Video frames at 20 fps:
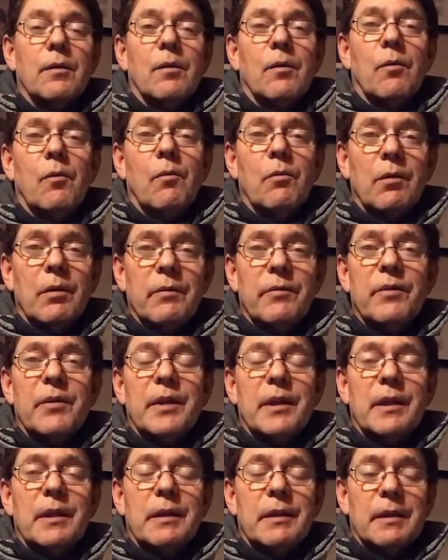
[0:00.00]
All of
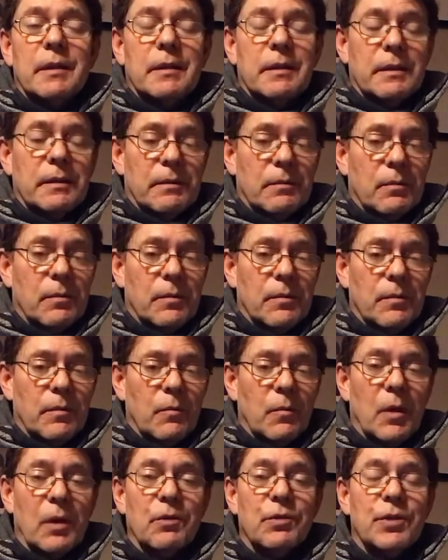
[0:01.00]
the
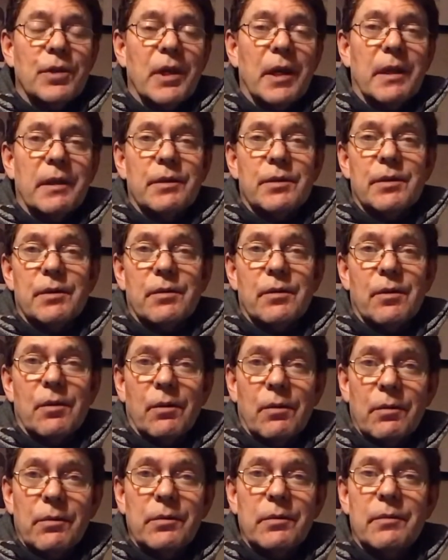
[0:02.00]
Welsh cakes are
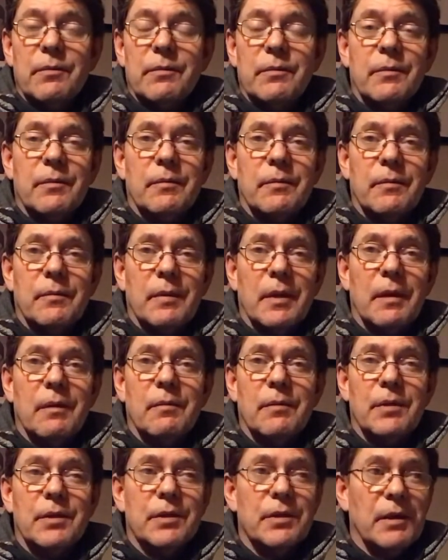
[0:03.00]
gone. They
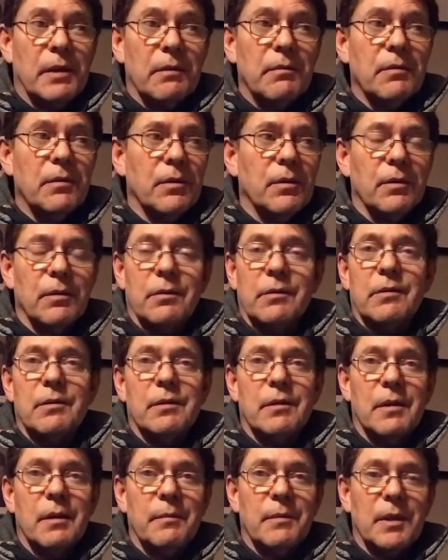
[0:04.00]
were so good.
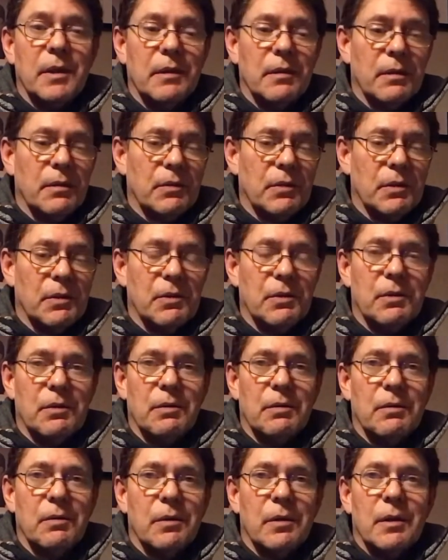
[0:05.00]
I mean, I just
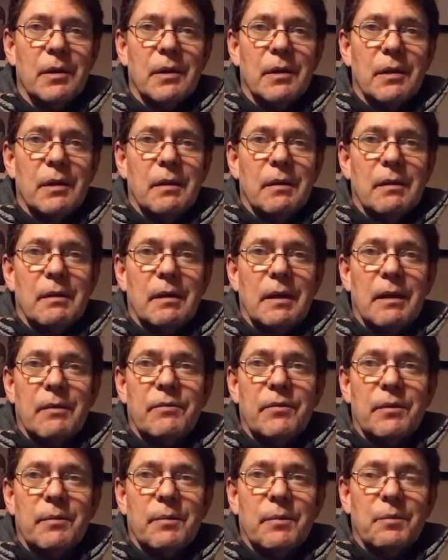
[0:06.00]

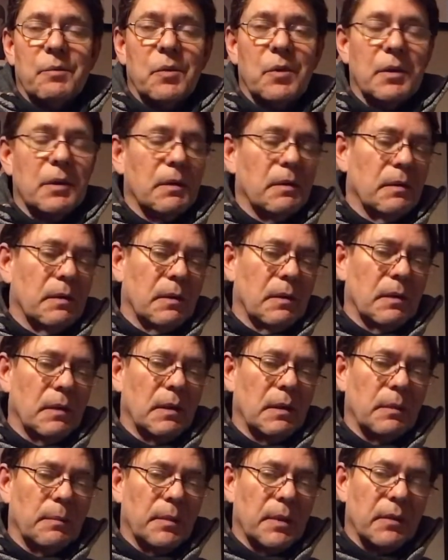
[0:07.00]
love them. Put a
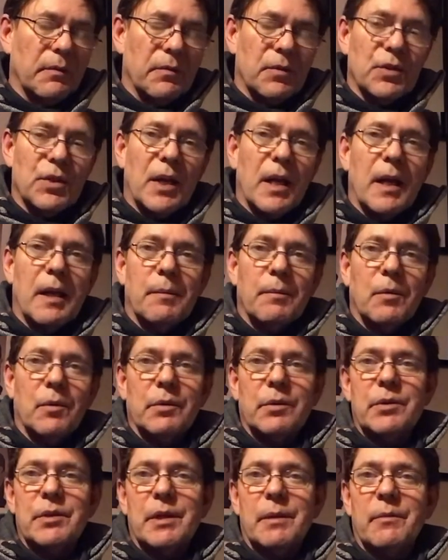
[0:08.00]
little bit of jam
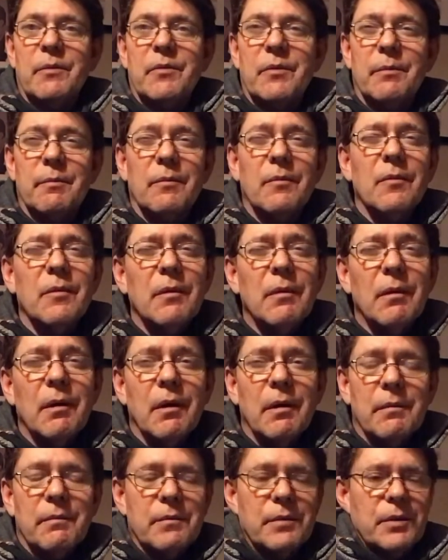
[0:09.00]
on some of them.
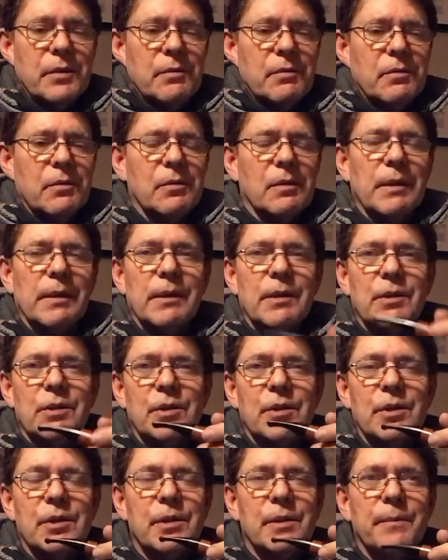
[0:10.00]
Oh, it was
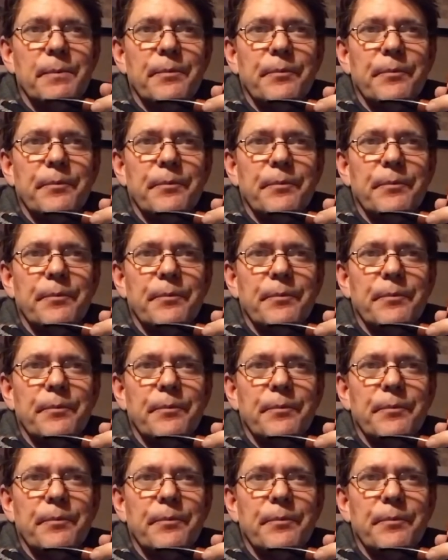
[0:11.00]
delicious.